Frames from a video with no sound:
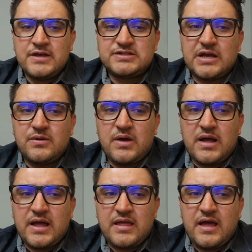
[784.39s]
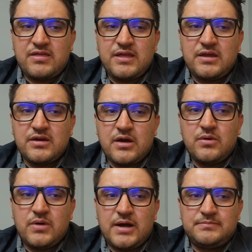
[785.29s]
So I, I think you
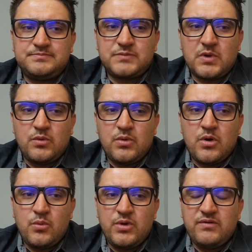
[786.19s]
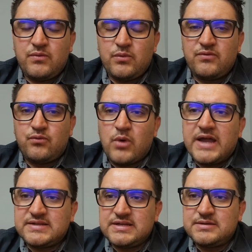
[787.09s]
know um, we've we've
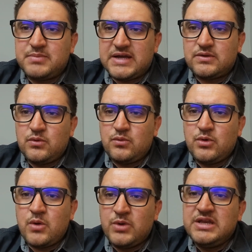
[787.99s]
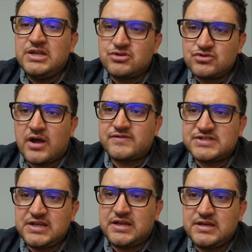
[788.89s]
waited, but we need to drive
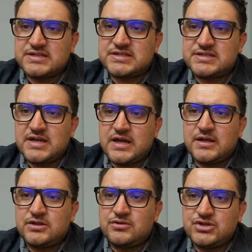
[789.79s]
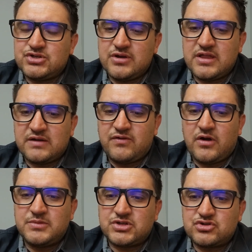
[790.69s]
stickiness uh, to ensure that
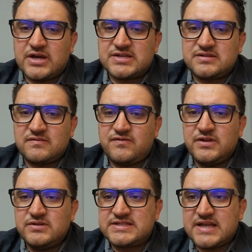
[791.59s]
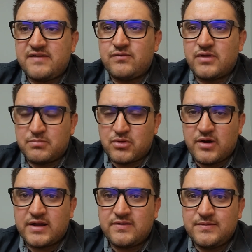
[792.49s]
farmers trust and feel safe with the
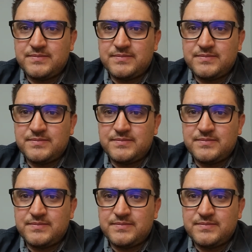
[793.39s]
product.